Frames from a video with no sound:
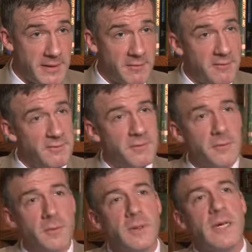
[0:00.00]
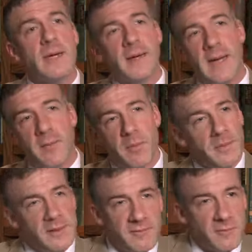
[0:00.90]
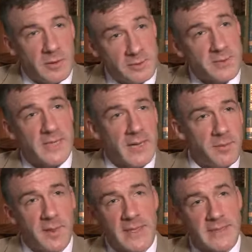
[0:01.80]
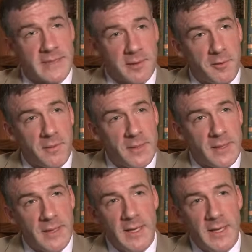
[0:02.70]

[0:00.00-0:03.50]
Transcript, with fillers: They have a full complement of balloon sinuplasty equipment,